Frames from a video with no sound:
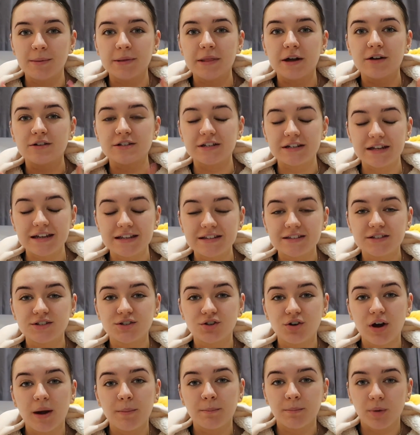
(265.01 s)
and there's an
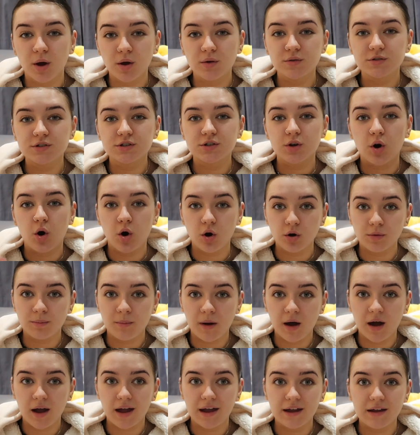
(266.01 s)
Instagram post on
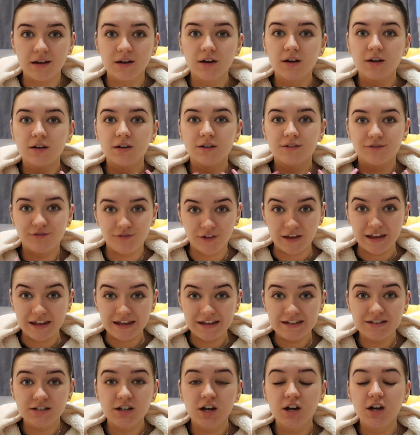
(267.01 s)
my
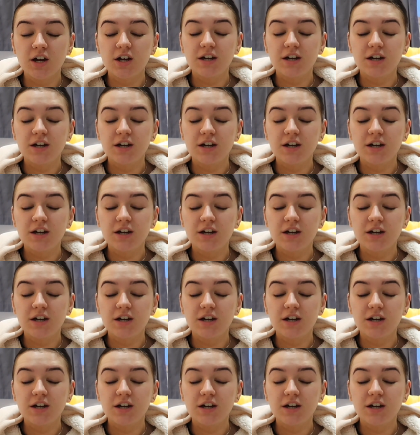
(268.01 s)
feed.